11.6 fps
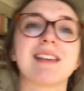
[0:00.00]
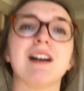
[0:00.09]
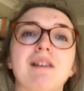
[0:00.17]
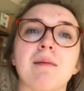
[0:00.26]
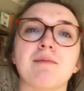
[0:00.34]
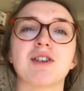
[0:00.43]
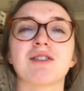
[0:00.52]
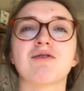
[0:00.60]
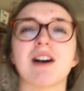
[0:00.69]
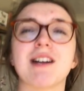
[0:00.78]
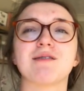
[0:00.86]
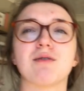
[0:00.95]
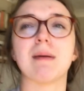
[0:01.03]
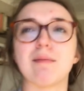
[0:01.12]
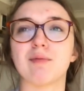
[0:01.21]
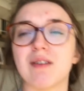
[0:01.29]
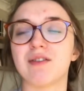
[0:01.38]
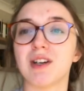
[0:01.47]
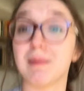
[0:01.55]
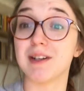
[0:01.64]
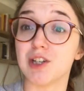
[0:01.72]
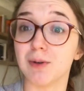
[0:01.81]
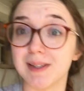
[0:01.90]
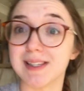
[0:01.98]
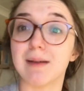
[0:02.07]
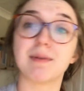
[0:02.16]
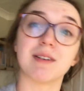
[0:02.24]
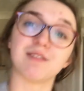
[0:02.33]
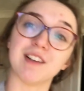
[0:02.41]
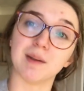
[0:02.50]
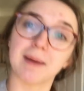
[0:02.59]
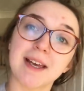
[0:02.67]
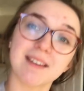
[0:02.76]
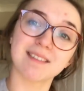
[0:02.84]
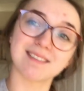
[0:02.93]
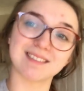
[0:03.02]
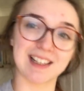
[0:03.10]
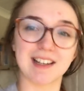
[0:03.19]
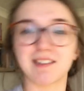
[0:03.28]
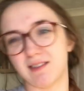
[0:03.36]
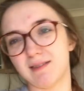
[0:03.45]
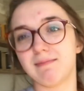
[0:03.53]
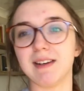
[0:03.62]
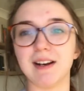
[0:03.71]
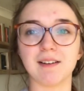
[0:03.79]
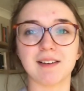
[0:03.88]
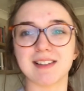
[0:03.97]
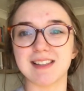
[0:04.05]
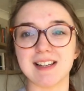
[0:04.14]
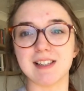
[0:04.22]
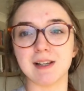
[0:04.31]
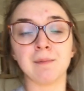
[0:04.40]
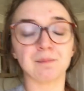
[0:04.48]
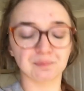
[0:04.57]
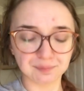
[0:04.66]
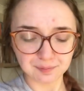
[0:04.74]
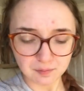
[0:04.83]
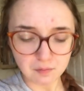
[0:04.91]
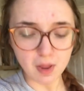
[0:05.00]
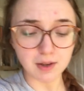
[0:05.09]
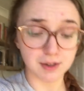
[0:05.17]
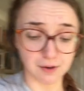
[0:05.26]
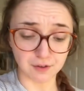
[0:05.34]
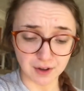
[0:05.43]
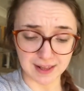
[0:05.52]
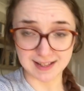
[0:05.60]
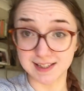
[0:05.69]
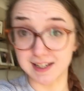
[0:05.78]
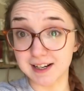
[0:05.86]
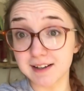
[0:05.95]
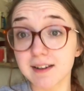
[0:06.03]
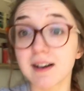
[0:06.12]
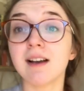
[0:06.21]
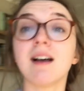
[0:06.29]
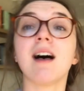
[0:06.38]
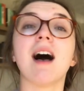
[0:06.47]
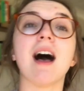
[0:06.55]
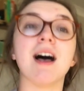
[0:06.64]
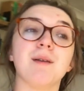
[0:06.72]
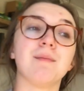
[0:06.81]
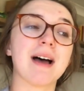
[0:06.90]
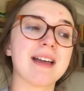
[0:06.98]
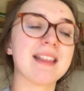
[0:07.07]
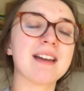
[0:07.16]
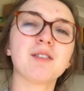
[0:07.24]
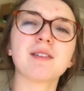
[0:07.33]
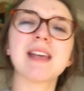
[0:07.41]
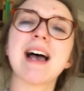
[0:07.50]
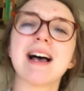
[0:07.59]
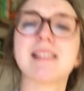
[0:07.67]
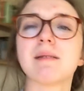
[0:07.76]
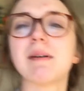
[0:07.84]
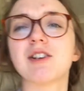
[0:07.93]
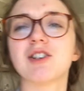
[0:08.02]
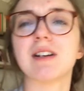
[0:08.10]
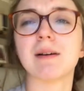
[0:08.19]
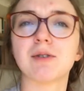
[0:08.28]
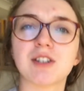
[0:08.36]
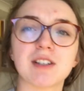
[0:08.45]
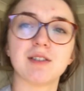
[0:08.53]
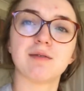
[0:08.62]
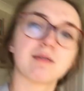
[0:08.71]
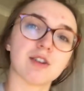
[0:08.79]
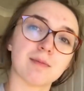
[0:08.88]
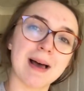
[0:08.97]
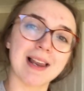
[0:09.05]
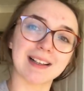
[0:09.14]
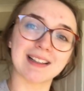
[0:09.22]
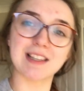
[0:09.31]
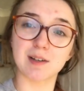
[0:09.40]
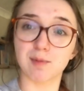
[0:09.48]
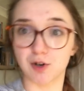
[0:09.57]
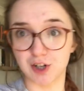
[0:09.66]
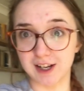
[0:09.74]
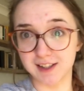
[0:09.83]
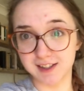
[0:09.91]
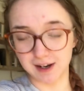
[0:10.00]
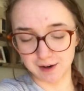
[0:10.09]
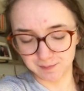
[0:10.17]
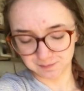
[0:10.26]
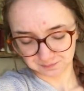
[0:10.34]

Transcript: you know, I'm just trying to remember every time I do a zip to film it, like, you know, because it's easier. So I've got that to do. Um, and then, yeah, as I mentioned, I want to do a palate cleanser project. So